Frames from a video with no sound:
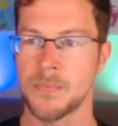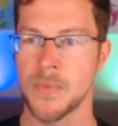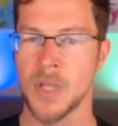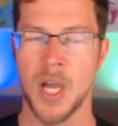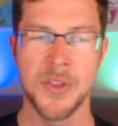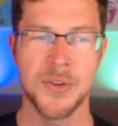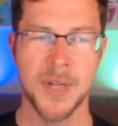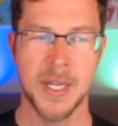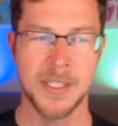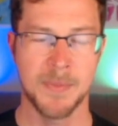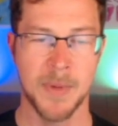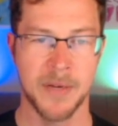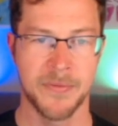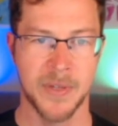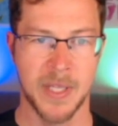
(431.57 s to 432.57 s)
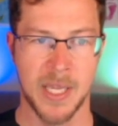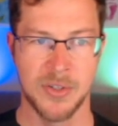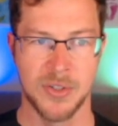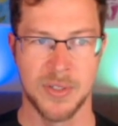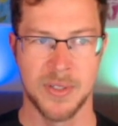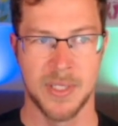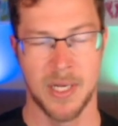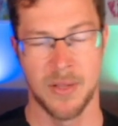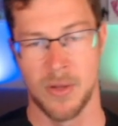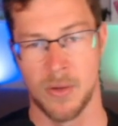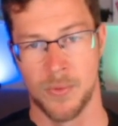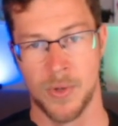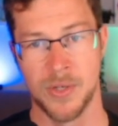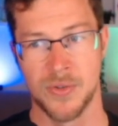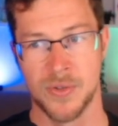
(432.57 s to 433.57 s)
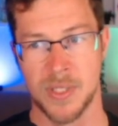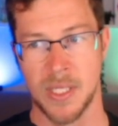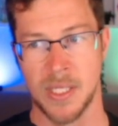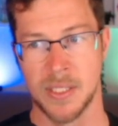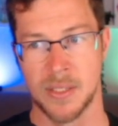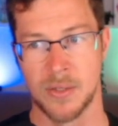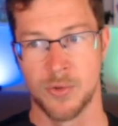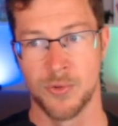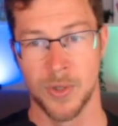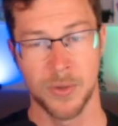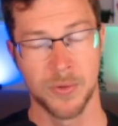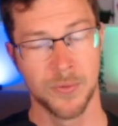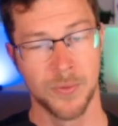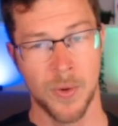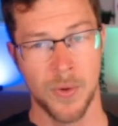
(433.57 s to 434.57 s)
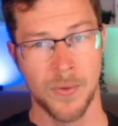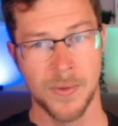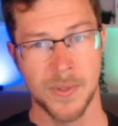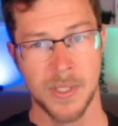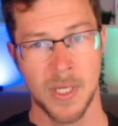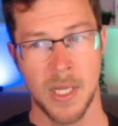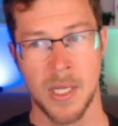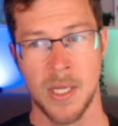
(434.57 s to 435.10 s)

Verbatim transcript: Other dice modifications that I thought were interesting is critical rolls.